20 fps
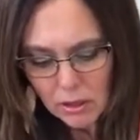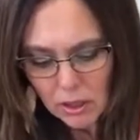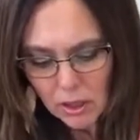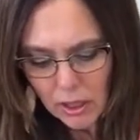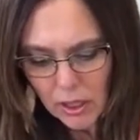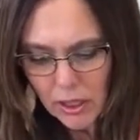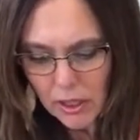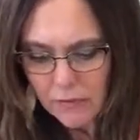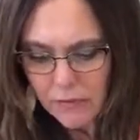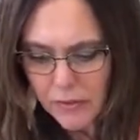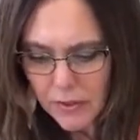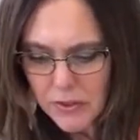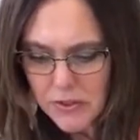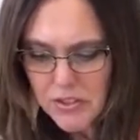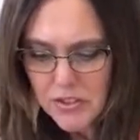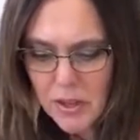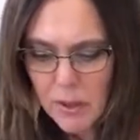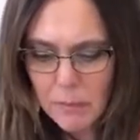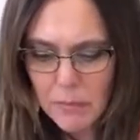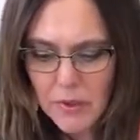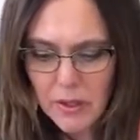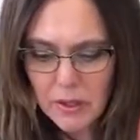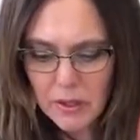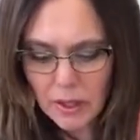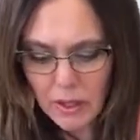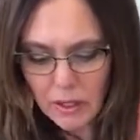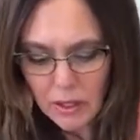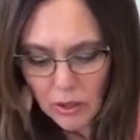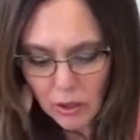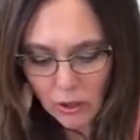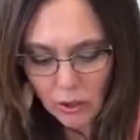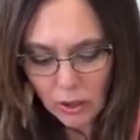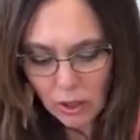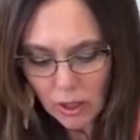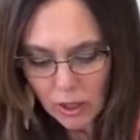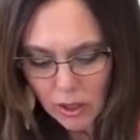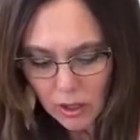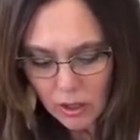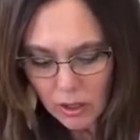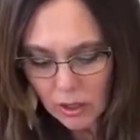if there's something that
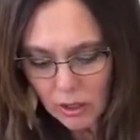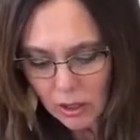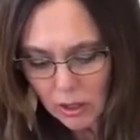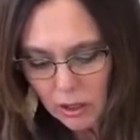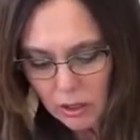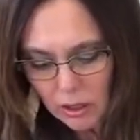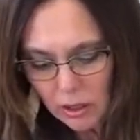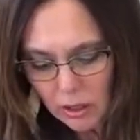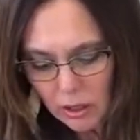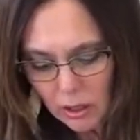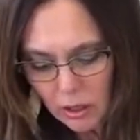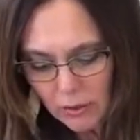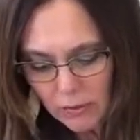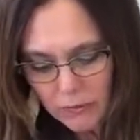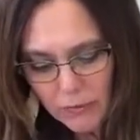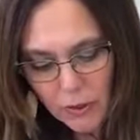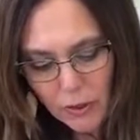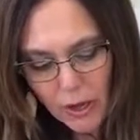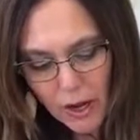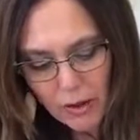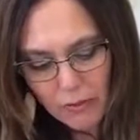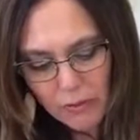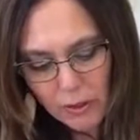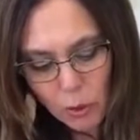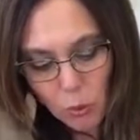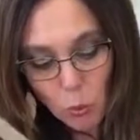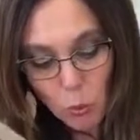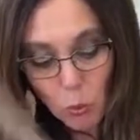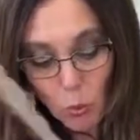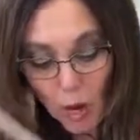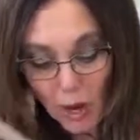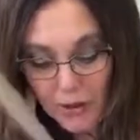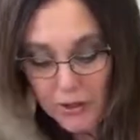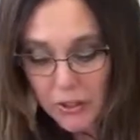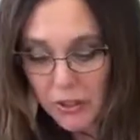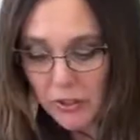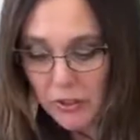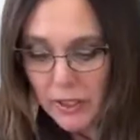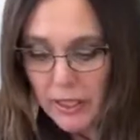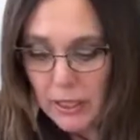if you're ever
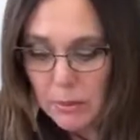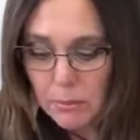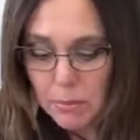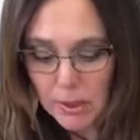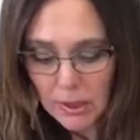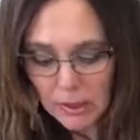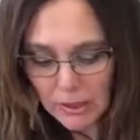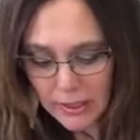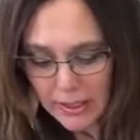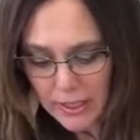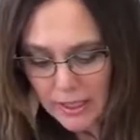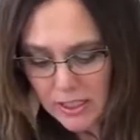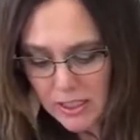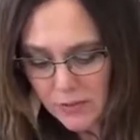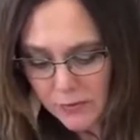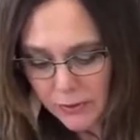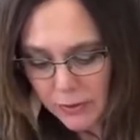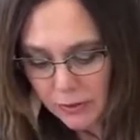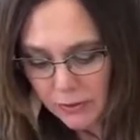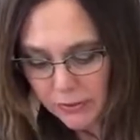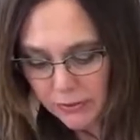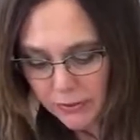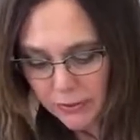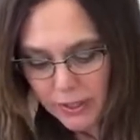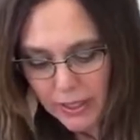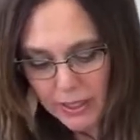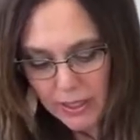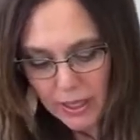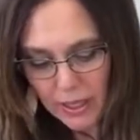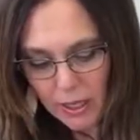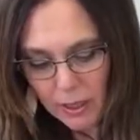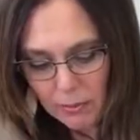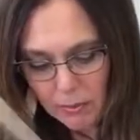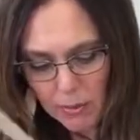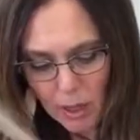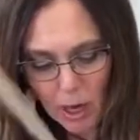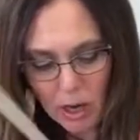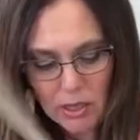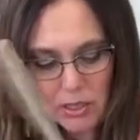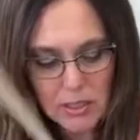wondering, please feel free to
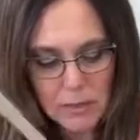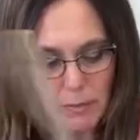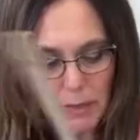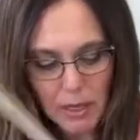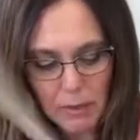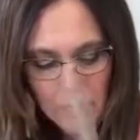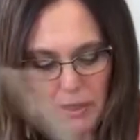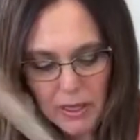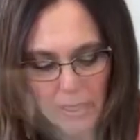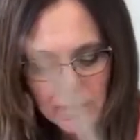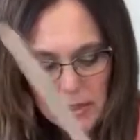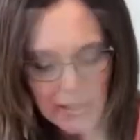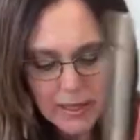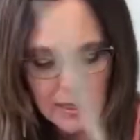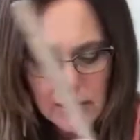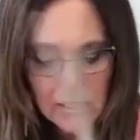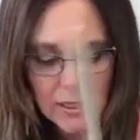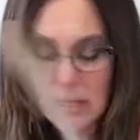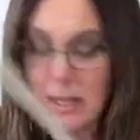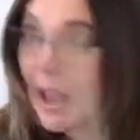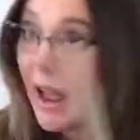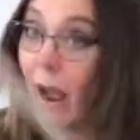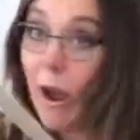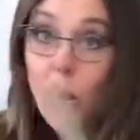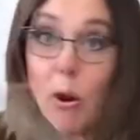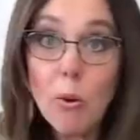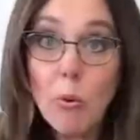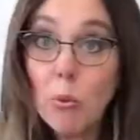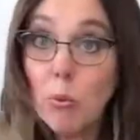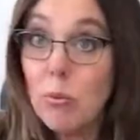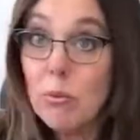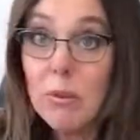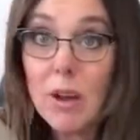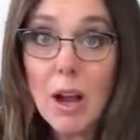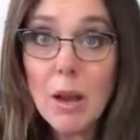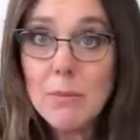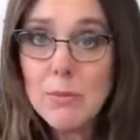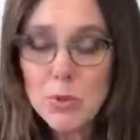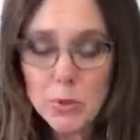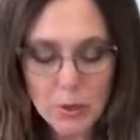inbox me, because that's how
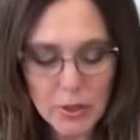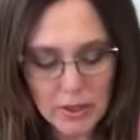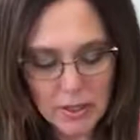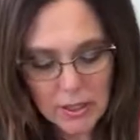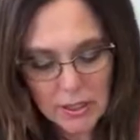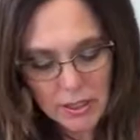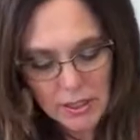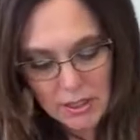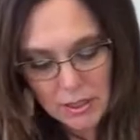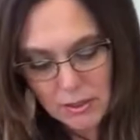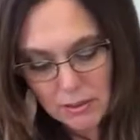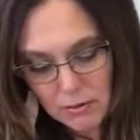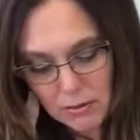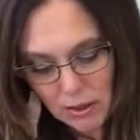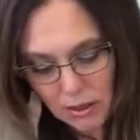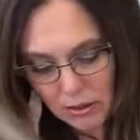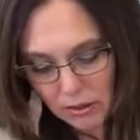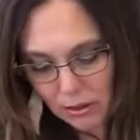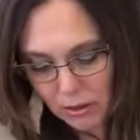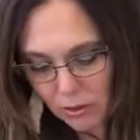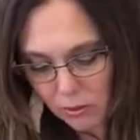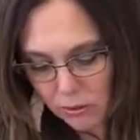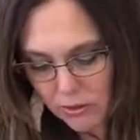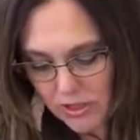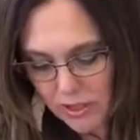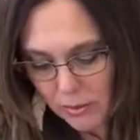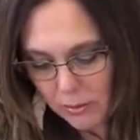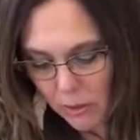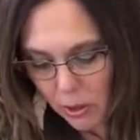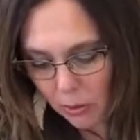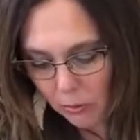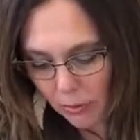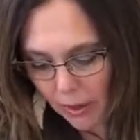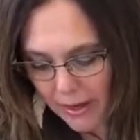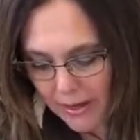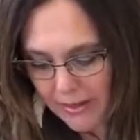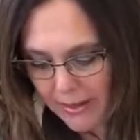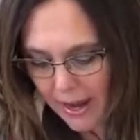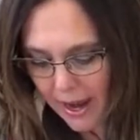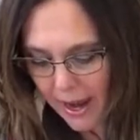I'm doing this little demo
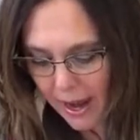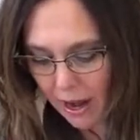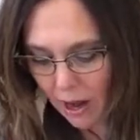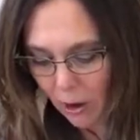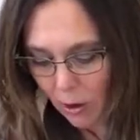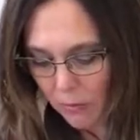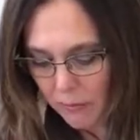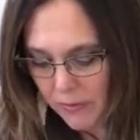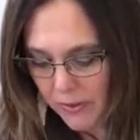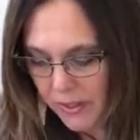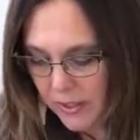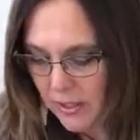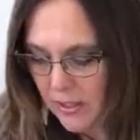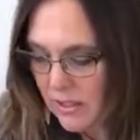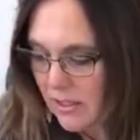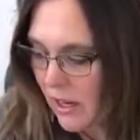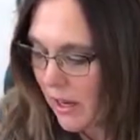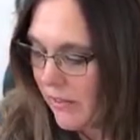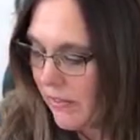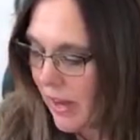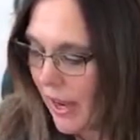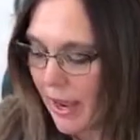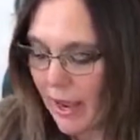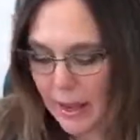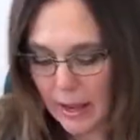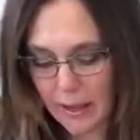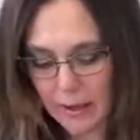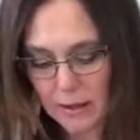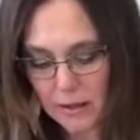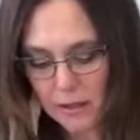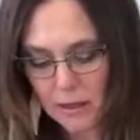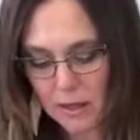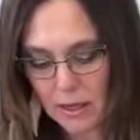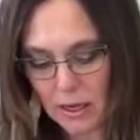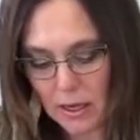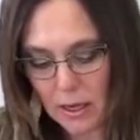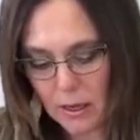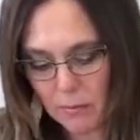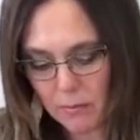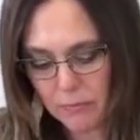right now. Is I've had
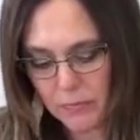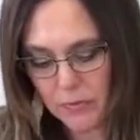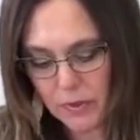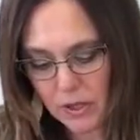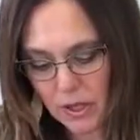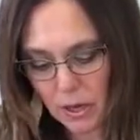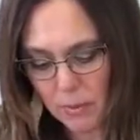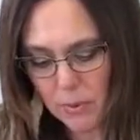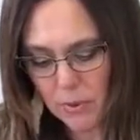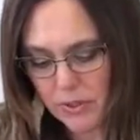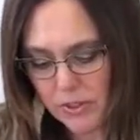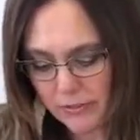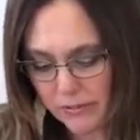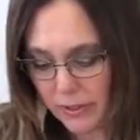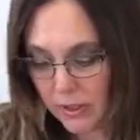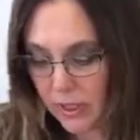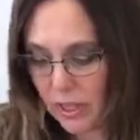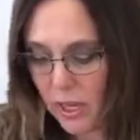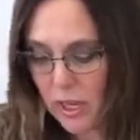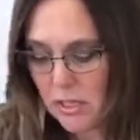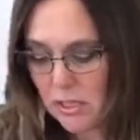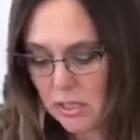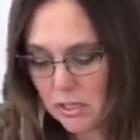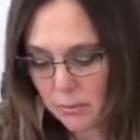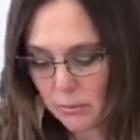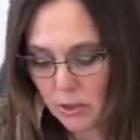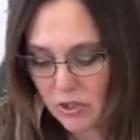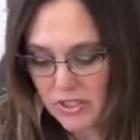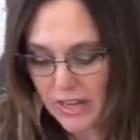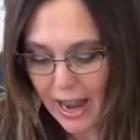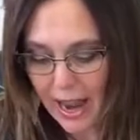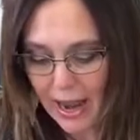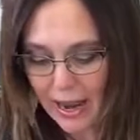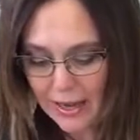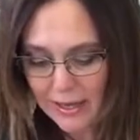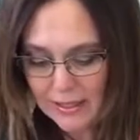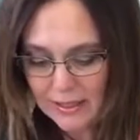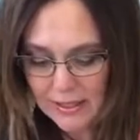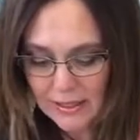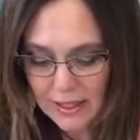a couple different customers
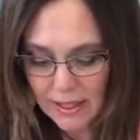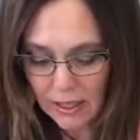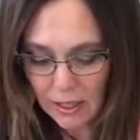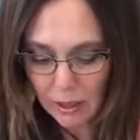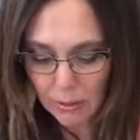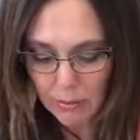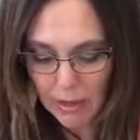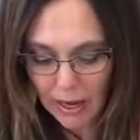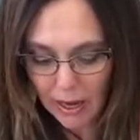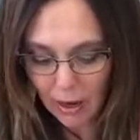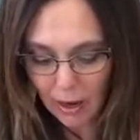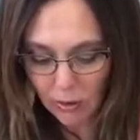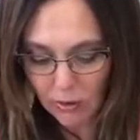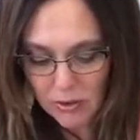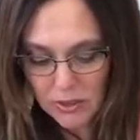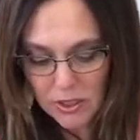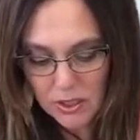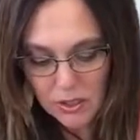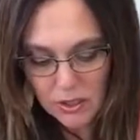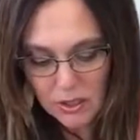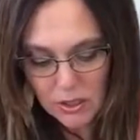asking about